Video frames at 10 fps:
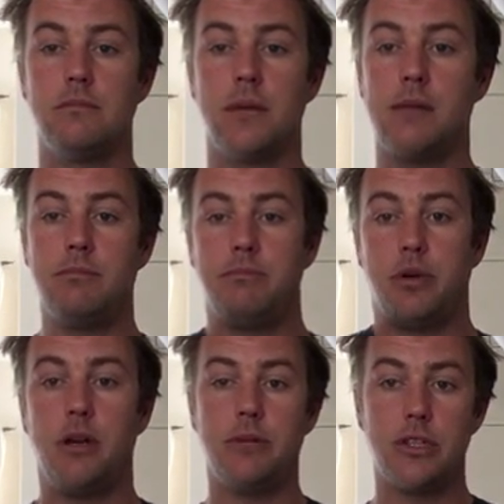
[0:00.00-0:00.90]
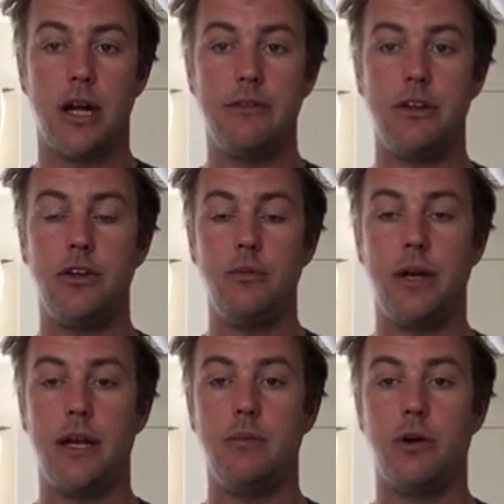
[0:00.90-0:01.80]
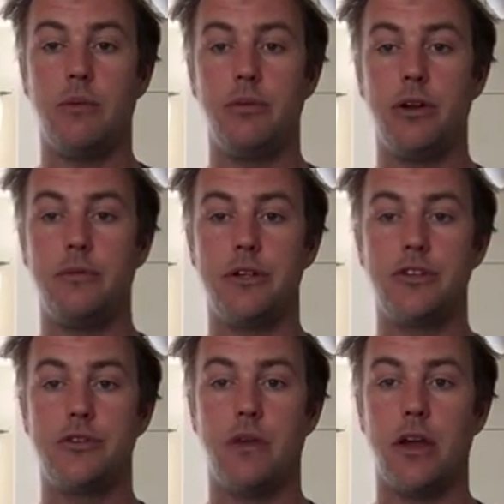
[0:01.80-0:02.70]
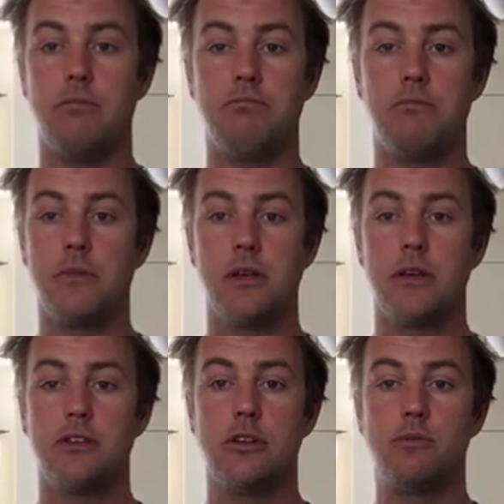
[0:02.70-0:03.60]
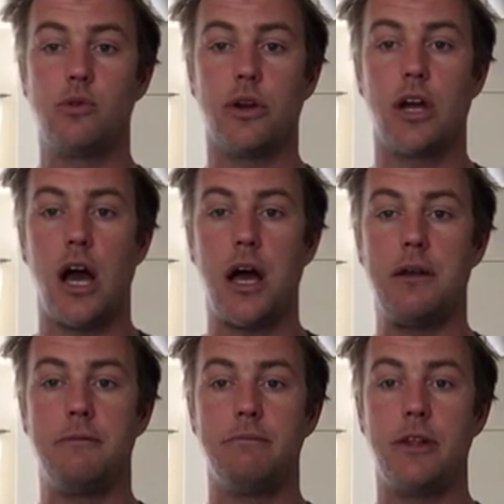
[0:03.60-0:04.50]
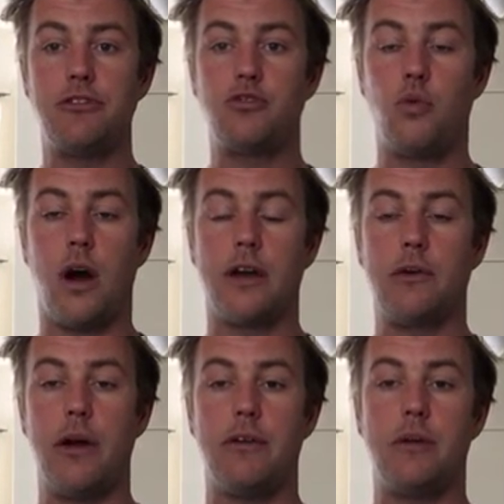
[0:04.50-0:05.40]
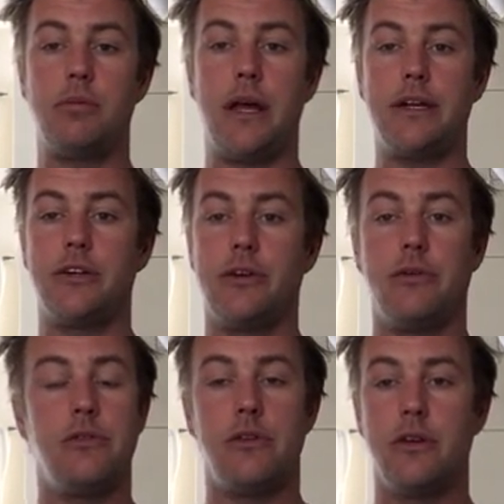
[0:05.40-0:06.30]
I'm pretty much not even a human anymore. I'm pretty much like some sort of god that's just walking around on planet Earth.